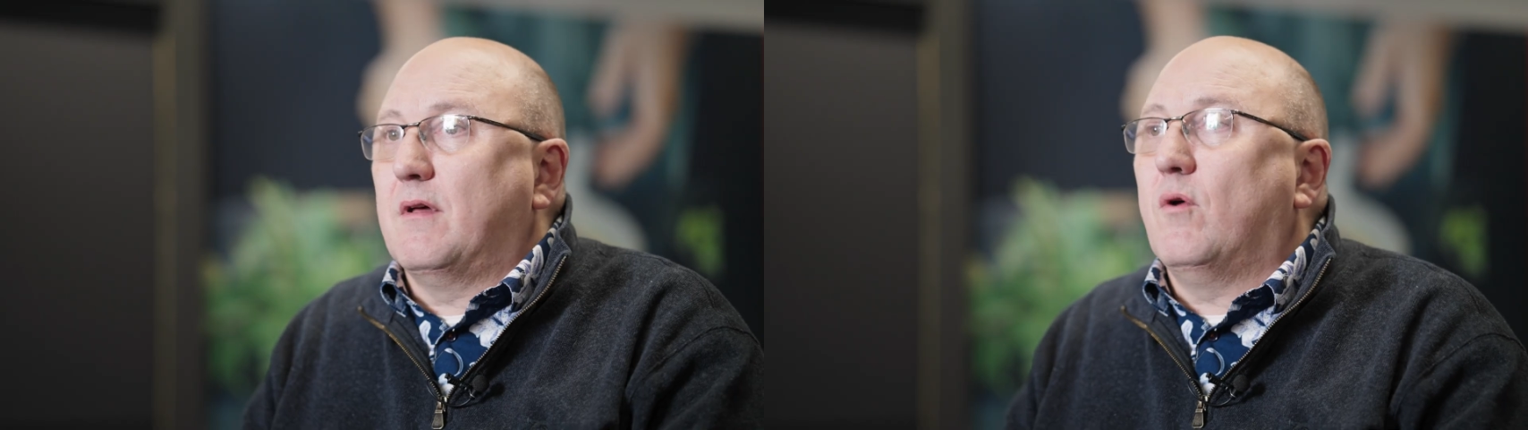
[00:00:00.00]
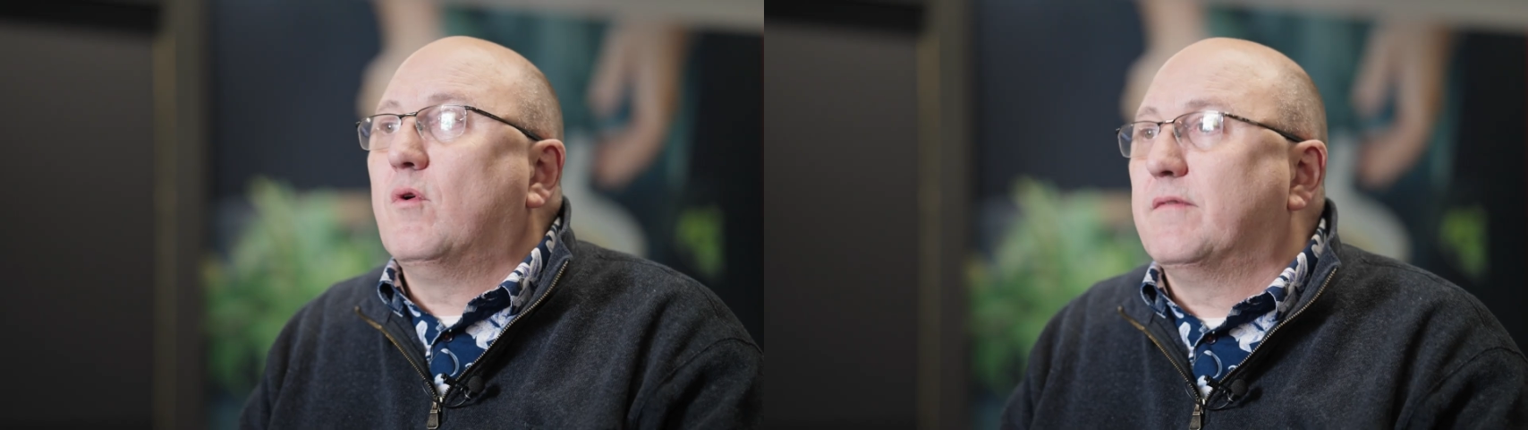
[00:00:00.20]

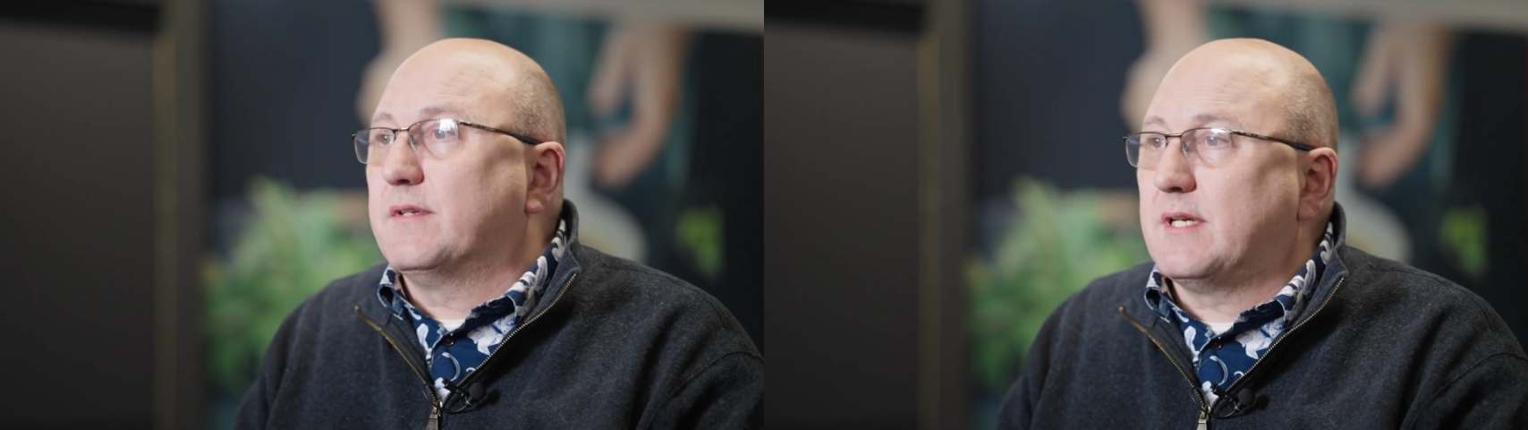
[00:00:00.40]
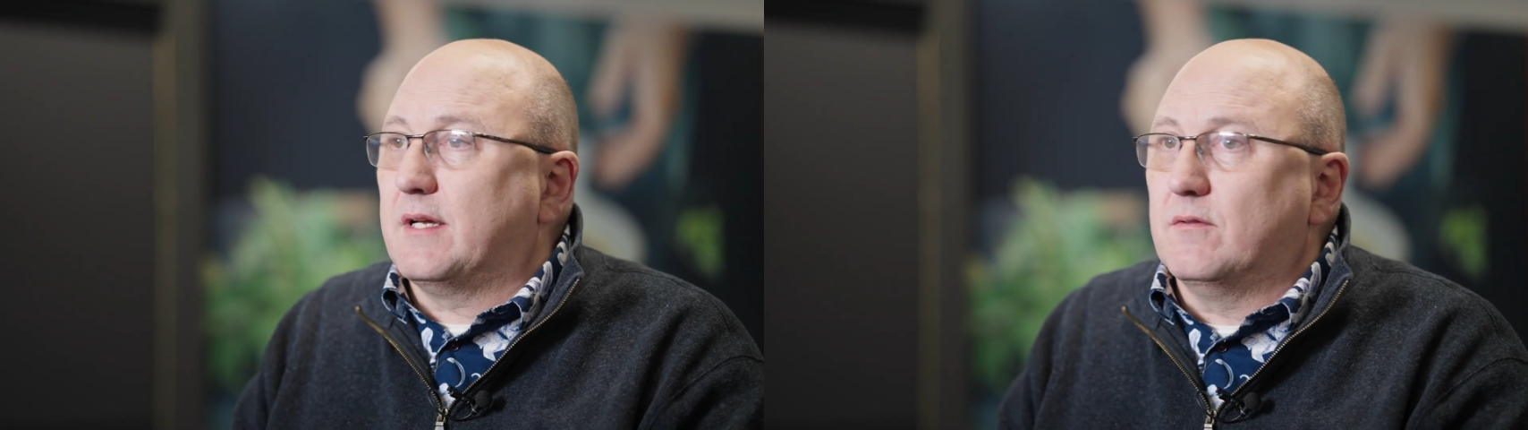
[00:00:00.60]
All of a
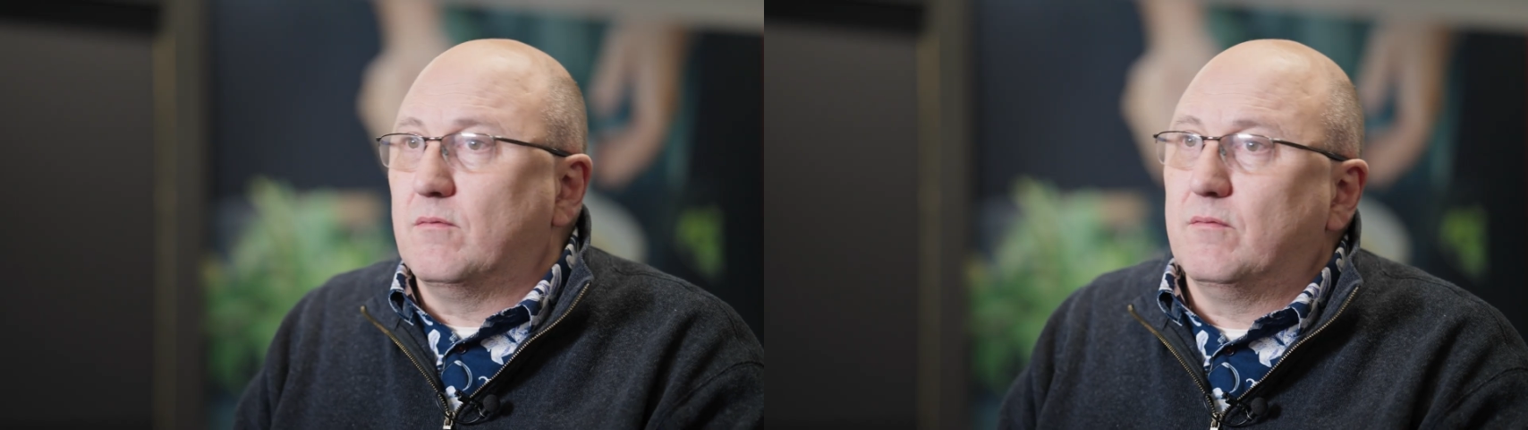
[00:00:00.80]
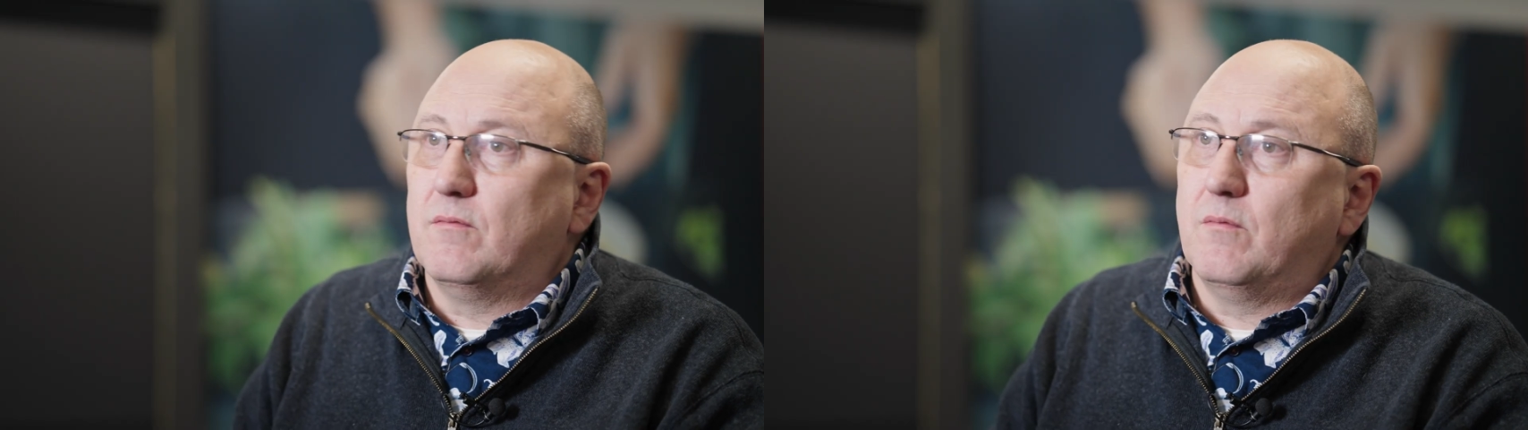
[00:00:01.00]

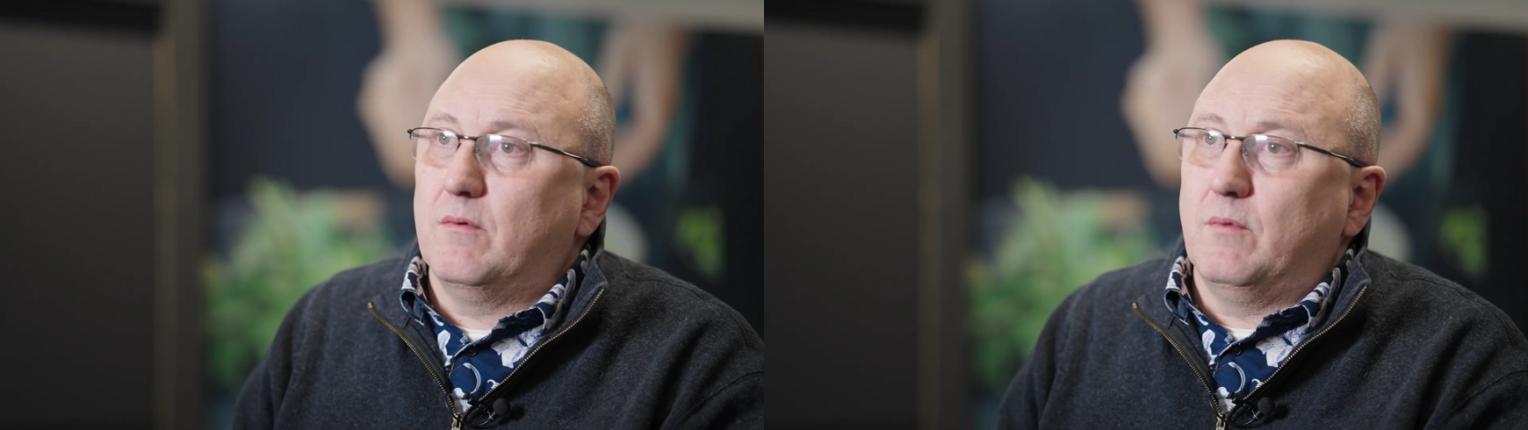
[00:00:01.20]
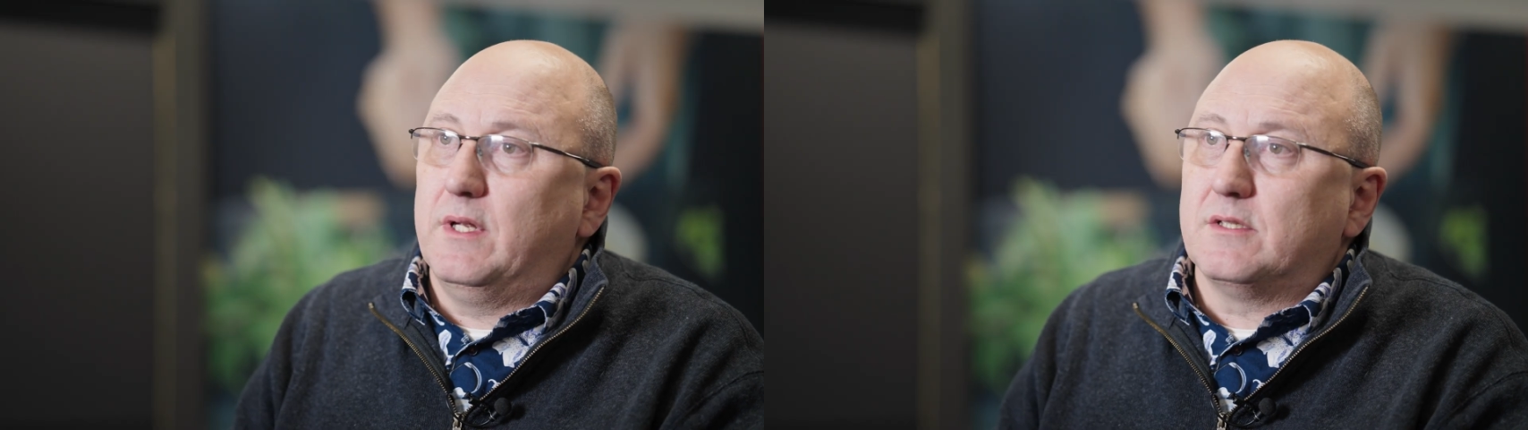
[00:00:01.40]
sudden,
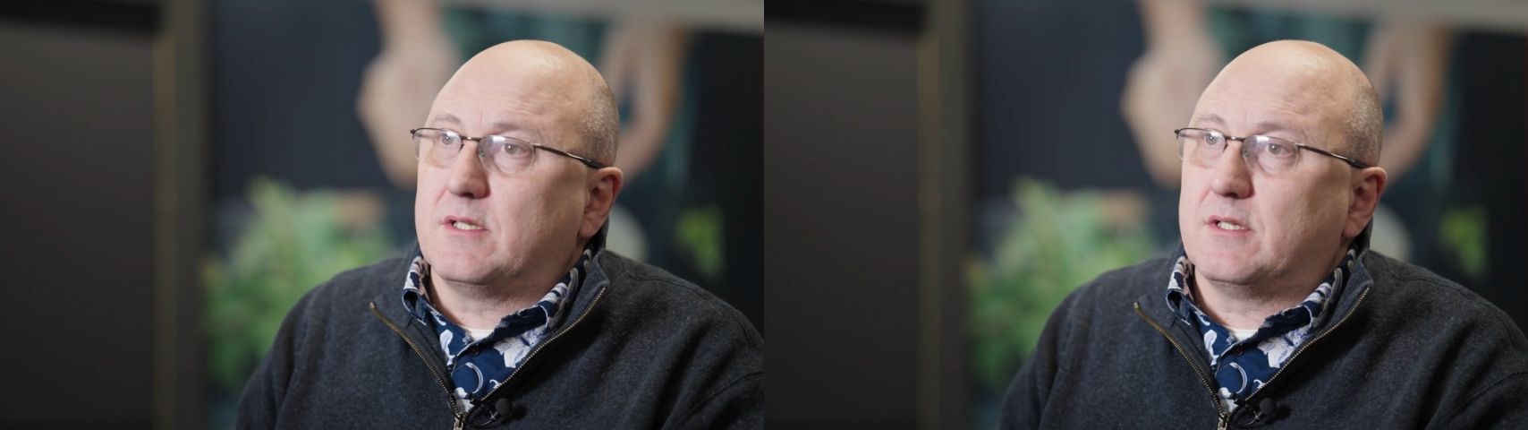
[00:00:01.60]
we can